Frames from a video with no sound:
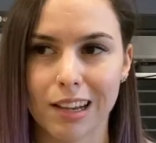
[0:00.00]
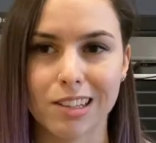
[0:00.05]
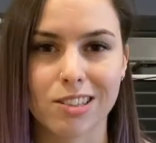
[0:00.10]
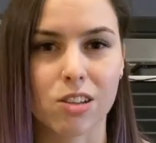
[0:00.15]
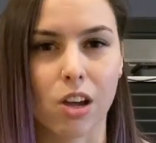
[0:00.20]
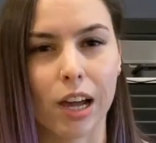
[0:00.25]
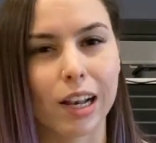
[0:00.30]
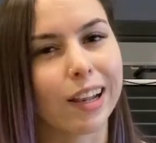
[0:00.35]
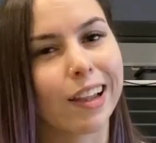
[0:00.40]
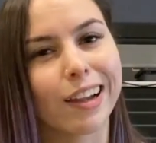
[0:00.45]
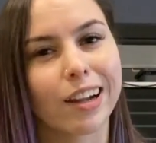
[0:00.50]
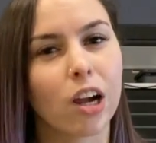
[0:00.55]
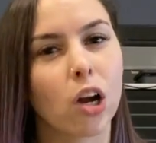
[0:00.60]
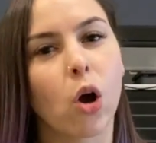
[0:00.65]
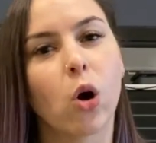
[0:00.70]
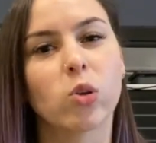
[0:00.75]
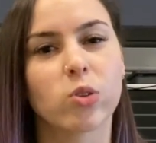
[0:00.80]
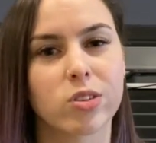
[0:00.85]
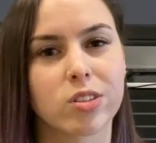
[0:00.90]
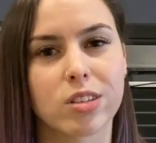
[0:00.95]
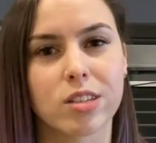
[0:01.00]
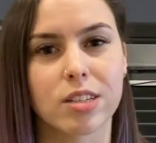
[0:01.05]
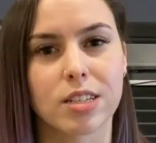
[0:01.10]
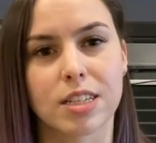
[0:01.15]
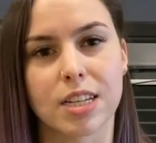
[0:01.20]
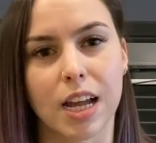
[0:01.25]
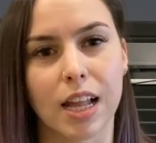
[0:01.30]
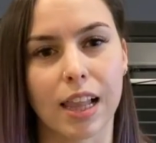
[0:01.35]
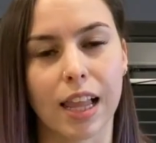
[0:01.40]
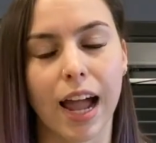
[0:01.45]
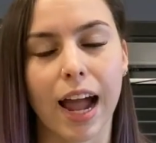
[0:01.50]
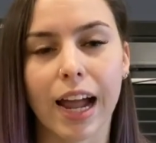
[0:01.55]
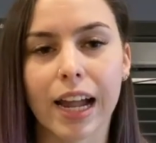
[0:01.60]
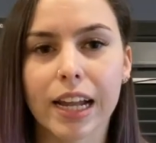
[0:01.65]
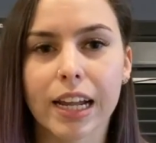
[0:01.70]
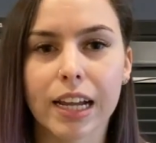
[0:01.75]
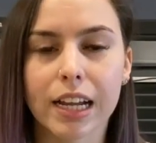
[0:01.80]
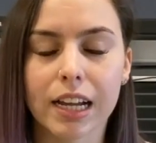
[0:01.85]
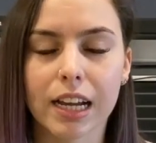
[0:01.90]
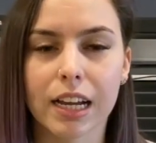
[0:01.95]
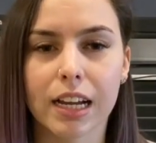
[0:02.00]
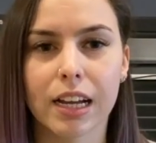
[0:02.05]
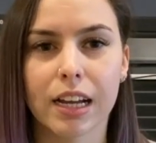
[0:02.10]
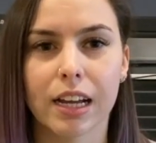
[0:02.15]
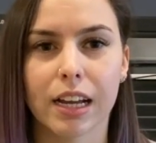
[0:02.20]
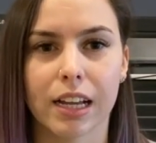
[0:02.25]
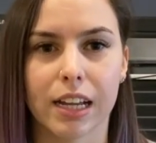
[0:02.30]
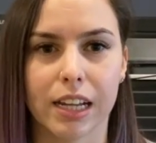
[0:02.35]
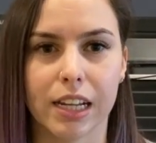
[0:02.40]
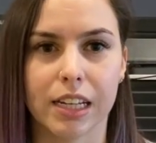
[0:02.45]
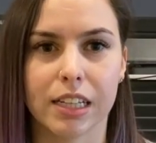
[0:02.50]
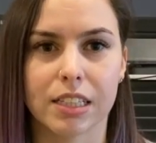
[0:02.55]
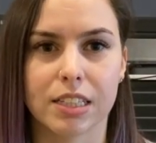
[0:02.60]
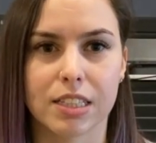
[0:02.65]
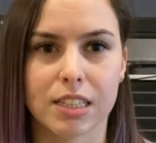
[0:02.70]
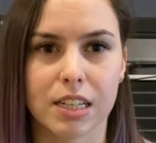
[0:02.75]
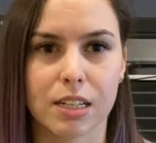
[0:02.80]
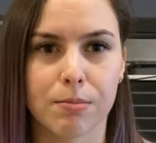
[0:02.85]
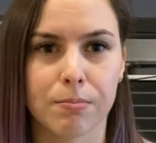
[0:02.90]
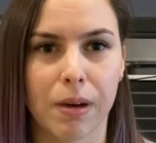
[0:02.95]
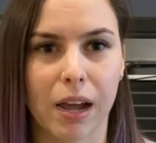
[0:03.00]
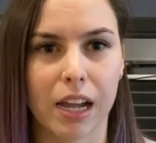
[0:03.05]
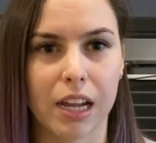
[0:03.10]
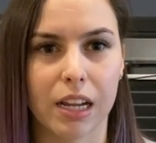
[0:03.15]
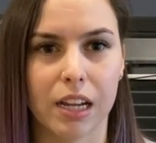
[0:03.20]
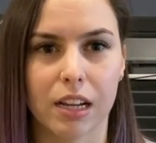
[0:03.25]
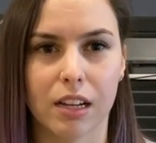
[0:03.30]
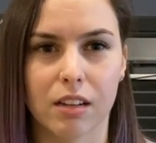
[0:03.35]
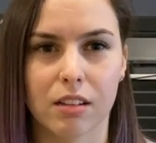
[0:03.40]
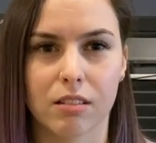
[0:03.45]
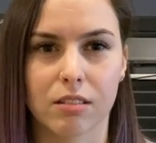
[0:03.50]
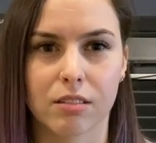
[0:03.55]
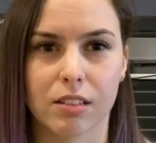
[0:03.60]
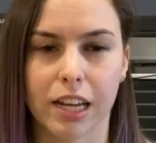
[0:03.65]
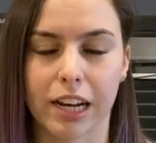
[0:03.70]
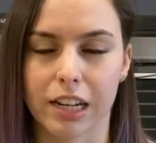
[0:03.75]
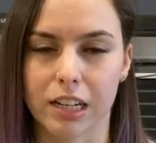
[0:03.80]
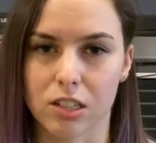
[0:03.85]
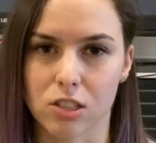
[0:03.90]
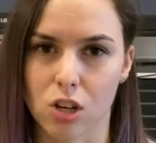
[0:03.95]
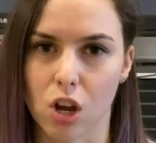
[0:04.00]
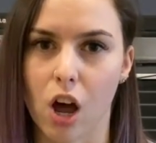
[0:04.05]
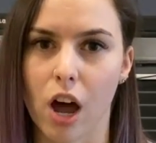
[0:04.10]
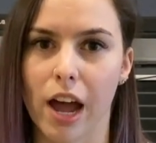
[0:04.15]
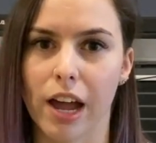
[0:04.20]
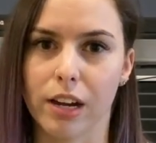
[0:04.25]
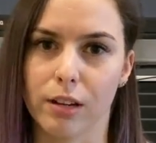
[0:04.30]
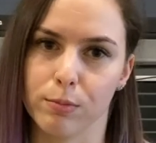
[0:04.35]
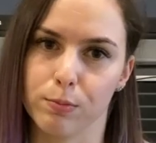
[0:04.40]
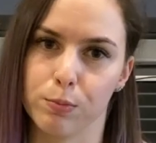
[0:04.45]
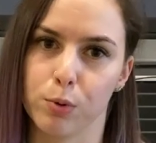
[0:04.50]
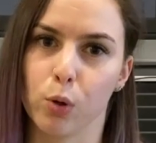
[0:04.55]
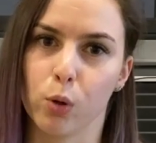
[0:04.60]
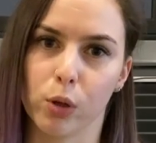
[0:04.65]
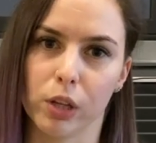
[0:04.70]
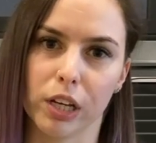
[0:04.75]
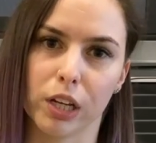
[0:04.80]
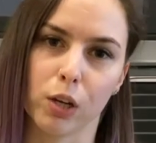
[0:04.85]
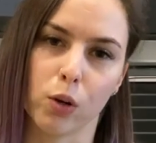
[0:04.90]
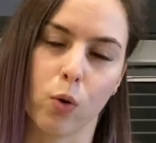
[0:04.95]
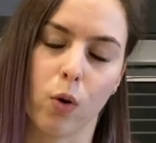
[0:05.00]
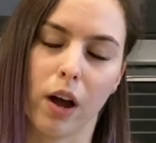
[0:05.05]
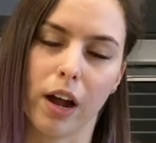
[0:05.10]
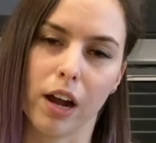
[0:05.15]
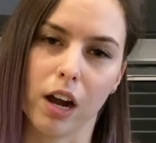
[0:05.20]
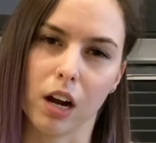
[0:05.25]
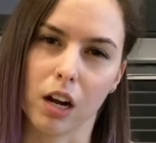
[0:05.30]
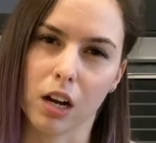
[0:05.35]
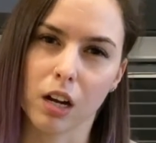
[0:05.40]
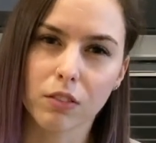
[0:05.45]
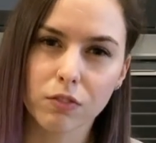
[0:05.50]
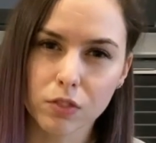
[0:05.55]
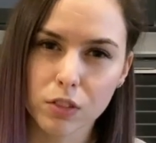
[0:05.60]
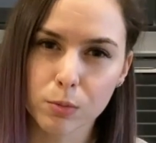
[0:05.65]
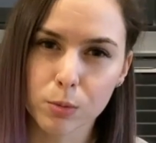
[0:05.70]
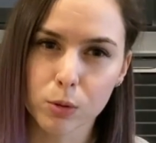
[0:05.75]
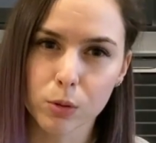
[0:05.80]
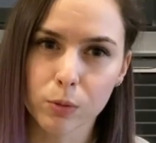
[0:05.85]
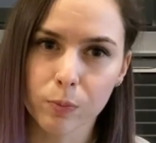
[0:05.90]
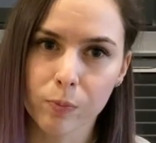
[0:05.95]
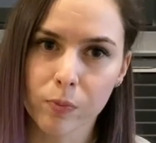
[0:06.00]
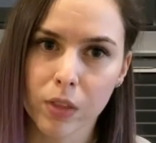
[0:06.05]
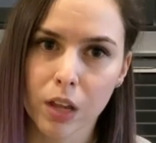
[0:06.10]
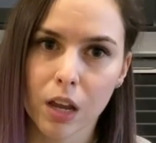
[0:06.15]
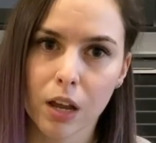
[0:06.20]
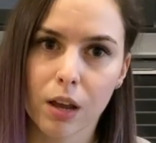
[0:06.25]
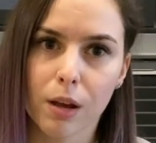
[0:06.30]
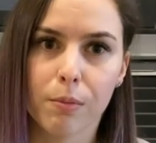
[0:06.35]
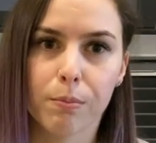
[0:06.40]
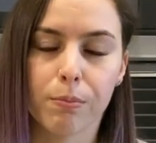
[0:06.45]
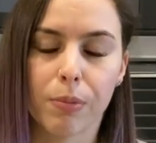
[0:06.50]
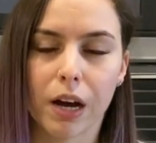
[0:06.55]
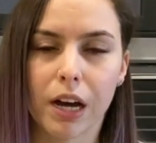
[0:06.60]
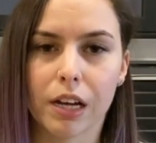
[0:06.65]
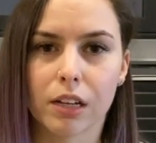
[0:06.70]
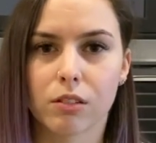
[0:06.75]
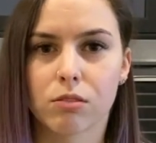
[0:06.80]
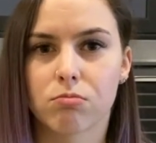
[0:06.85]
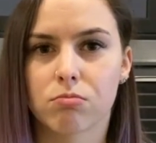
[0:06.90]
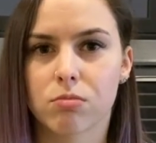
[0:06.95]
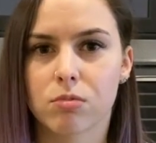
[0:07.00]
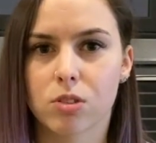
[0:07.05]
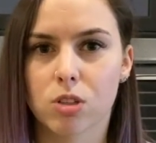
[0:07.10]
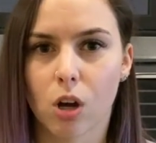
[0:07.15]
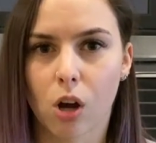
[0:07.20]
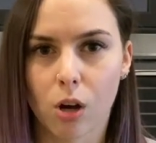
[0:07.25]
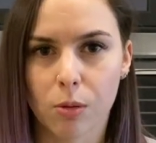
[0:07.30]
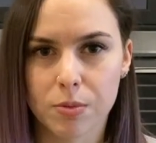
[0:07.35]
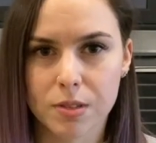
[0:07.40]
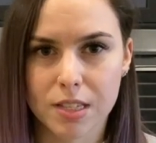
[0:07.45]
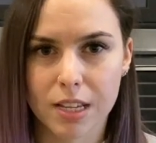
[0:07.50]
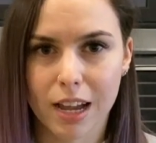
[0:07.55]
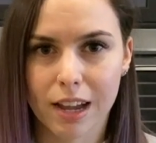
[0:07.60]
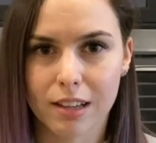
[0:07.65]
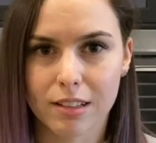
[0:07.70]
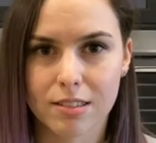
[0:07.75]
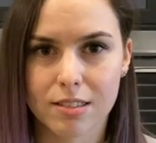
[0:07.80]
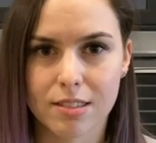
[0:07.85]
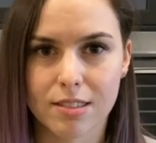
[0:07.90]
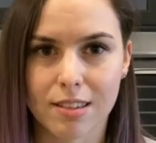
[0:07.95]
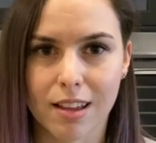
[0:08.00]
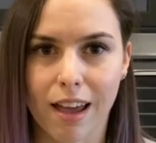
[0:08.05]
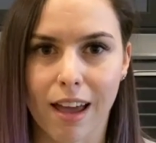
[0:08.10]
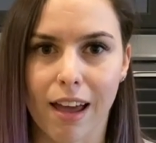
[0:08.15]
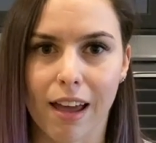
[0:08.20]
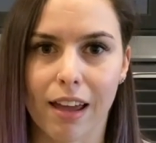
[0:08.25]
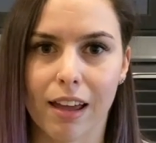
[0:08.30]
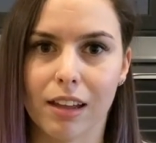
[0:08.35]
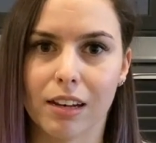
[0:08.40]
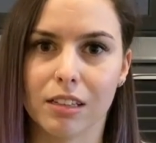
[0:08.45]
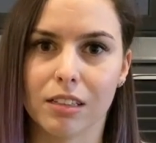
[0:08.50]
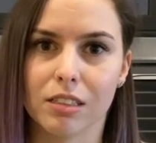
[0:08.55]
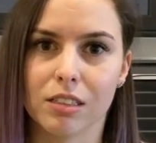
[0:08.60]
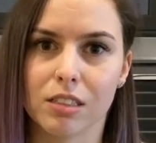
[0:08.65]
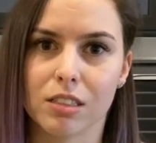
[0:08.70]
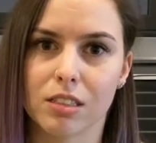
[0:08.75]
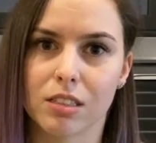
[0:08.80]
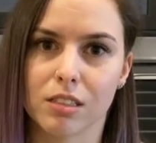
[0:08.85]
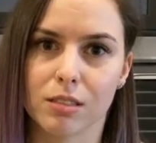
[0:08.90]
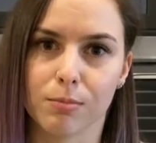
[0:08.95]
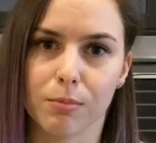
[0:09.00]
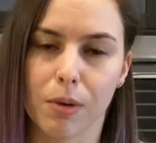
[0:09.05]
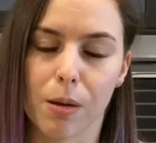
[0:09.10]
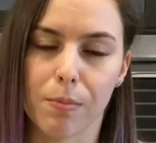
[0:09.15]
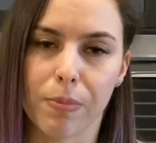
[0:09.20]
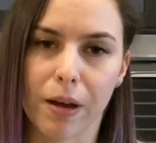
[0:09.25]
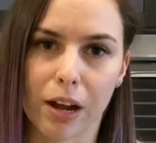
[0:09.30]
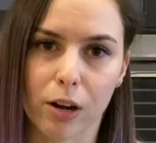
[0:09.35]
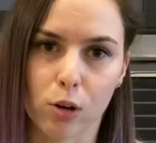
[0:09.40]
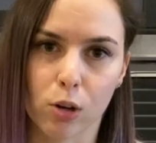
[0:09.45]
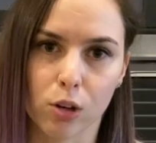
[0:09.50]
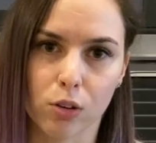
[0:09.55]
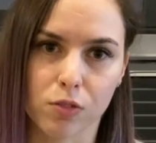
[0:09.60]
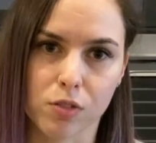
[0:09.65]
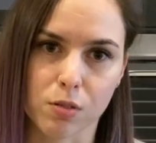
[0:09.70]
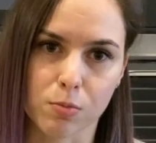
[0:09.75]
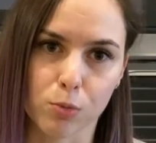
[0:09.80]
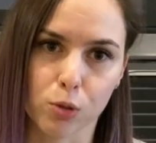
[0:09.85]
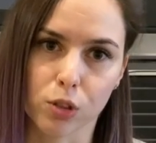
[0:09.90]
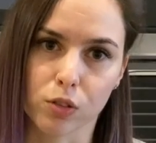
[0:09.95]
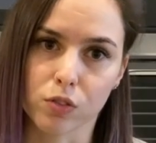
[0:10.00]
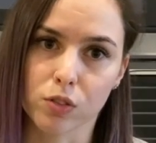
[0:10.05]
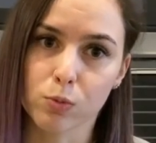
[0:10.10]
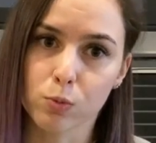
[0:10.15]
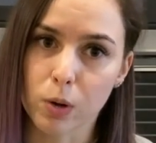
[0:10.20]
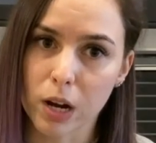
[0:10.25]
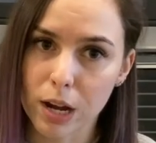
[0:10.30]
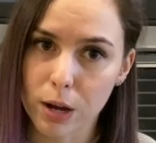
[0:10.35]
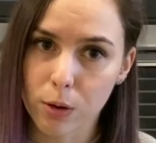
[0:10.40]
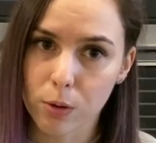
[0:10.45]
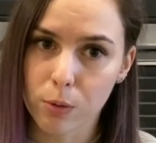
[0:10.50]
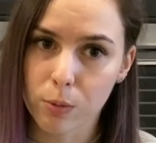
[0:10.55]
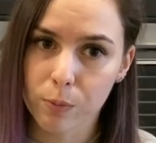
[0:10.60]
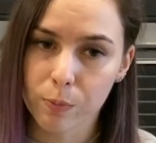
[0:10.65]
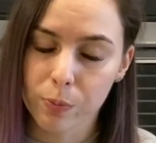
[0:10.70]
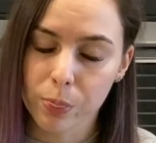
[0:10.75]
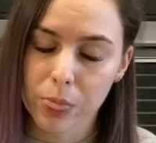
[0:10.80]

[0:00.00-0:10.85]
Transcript: kind of like a constant dull ache. It did make getting tight and pulling quite uncomfortable, but top sets and my back offs moved well.